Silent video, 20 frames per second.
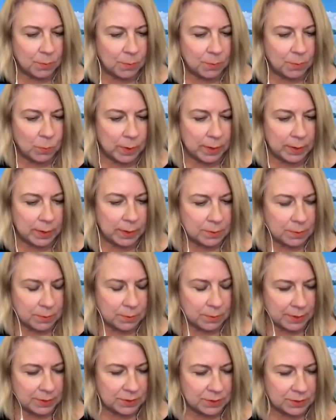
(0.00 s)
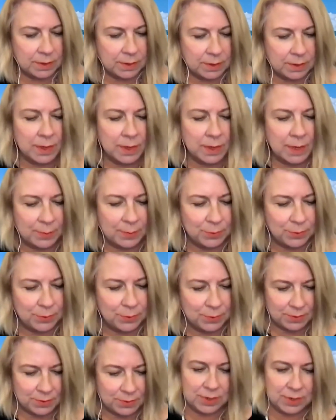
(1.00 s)
one question that came through
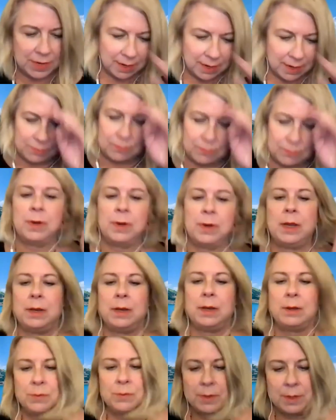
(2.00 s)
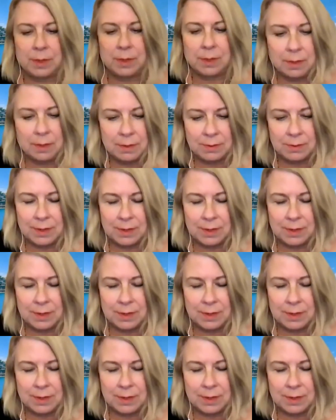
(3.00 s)
the chat for Adrian,